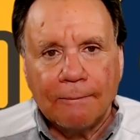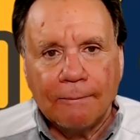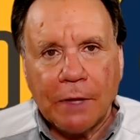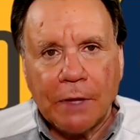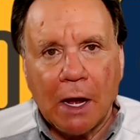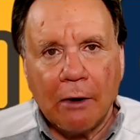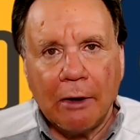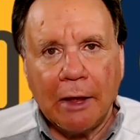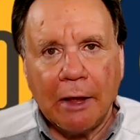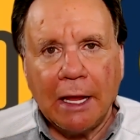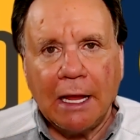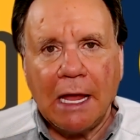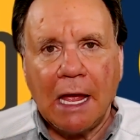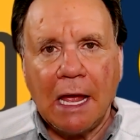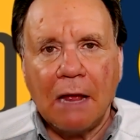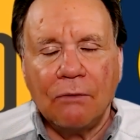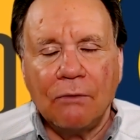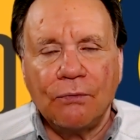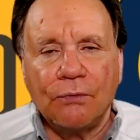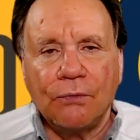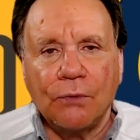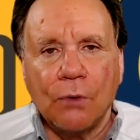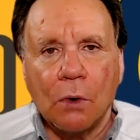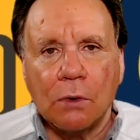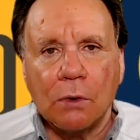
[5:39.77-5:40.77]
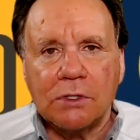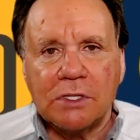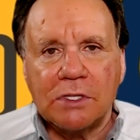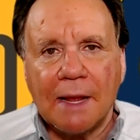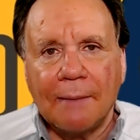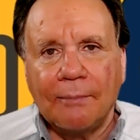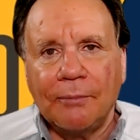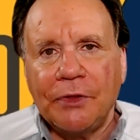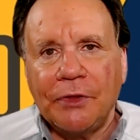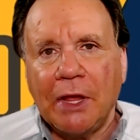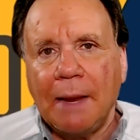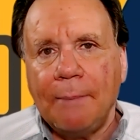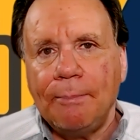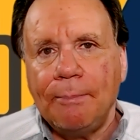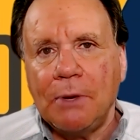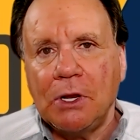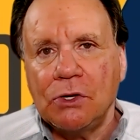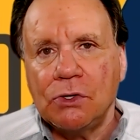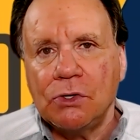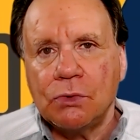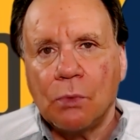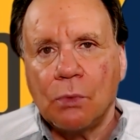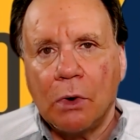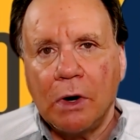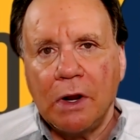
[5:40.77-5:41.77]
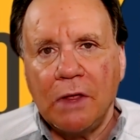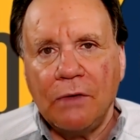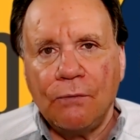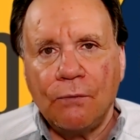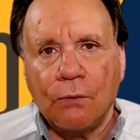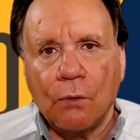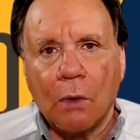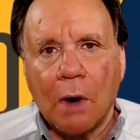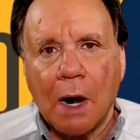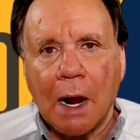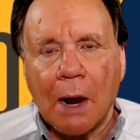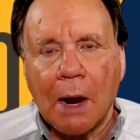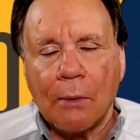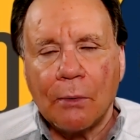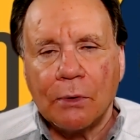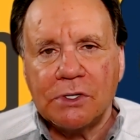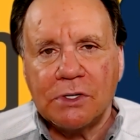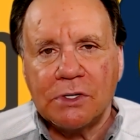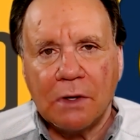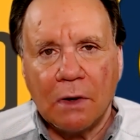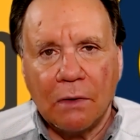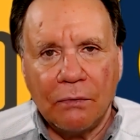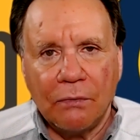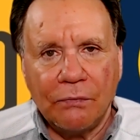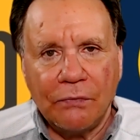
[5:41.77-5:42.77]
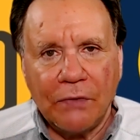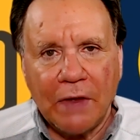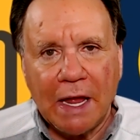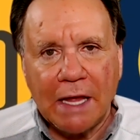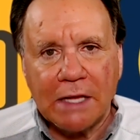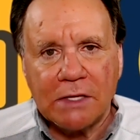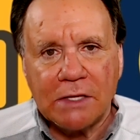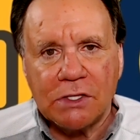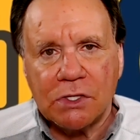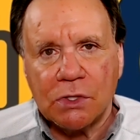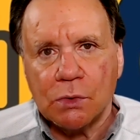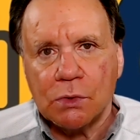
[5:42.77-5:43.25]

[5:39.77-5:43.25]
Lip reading: Now, again, folks, I'm taping 24 hours in advance,